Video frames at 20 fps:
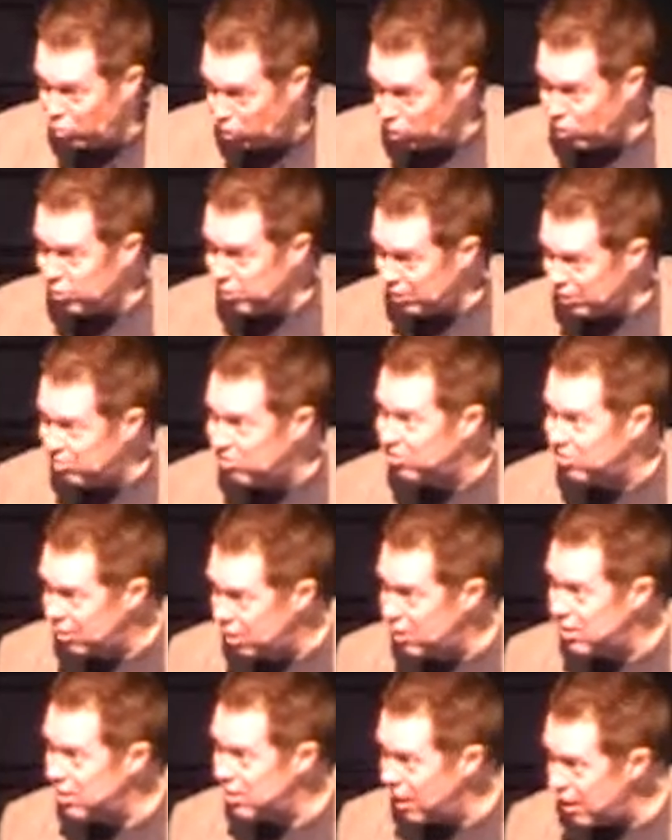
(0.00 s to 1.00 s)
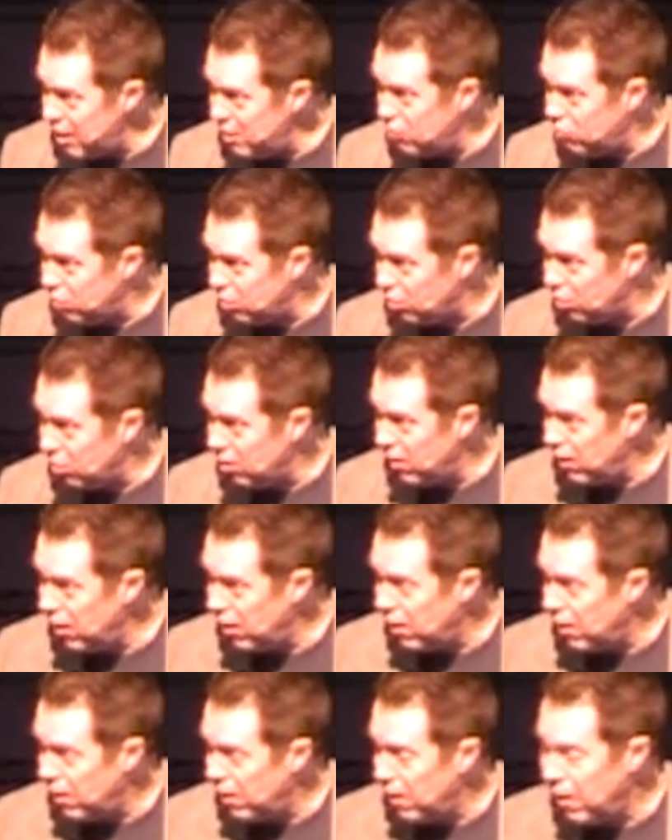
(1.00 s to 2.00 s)
called a sin nature.
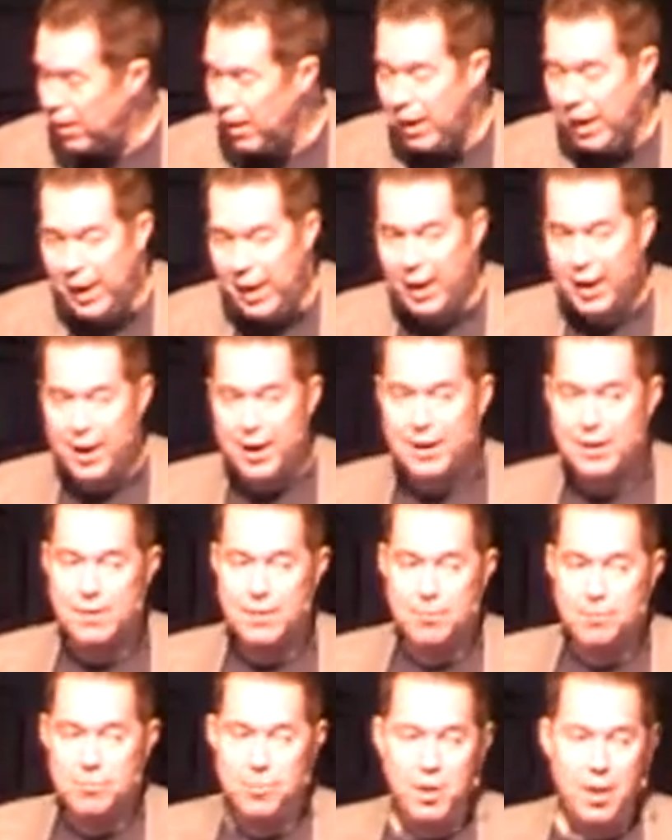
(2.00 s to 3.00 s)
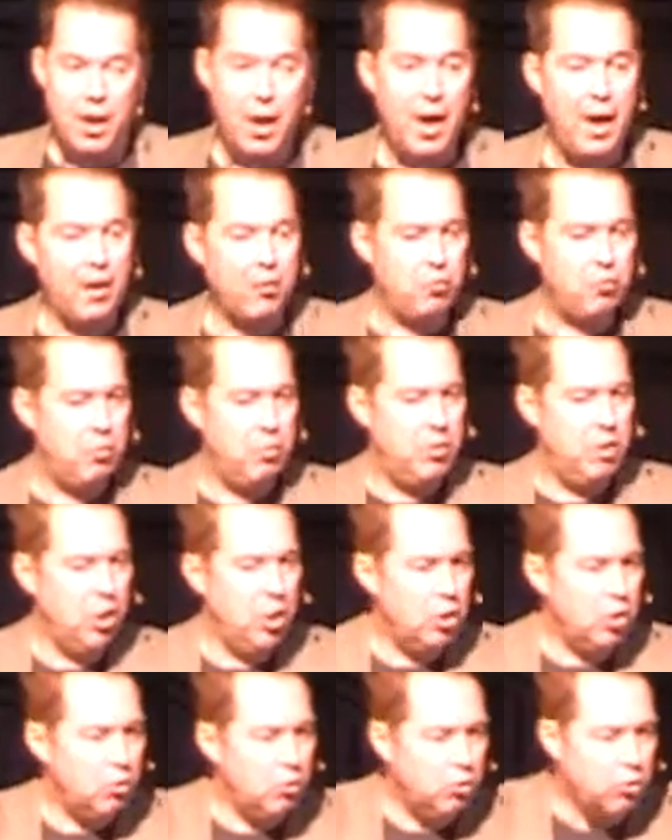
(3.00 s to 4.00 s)
And as
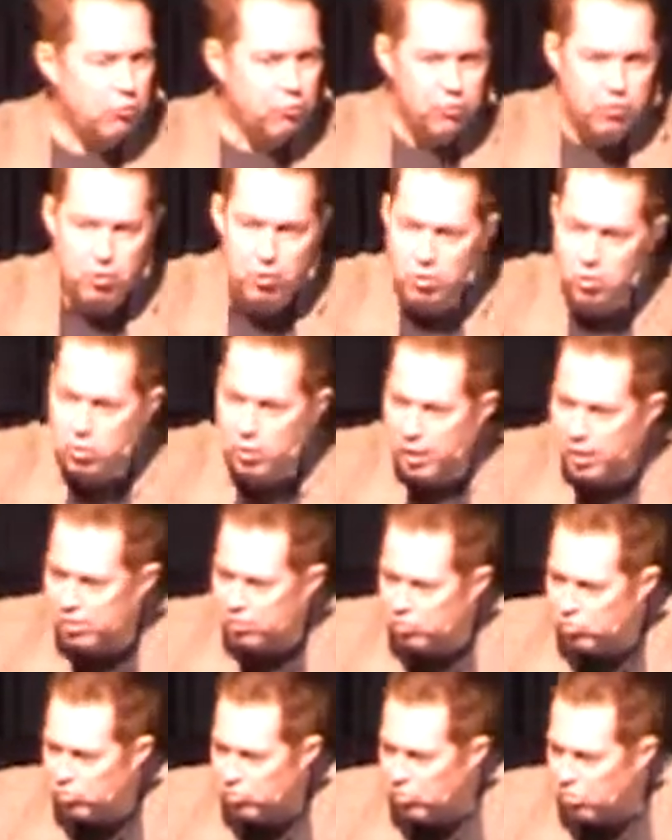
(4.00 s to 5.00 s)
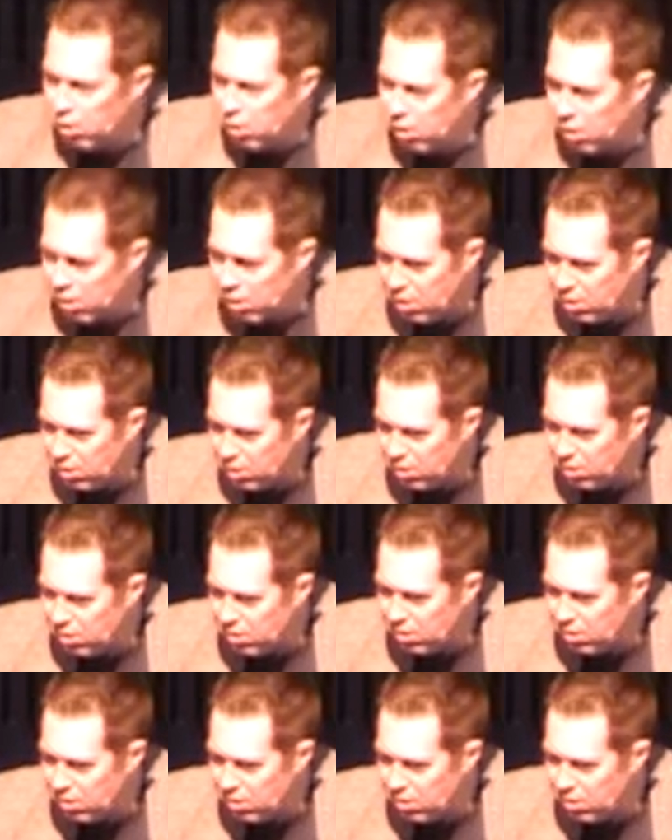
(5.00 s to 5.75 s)
beautiful as you are,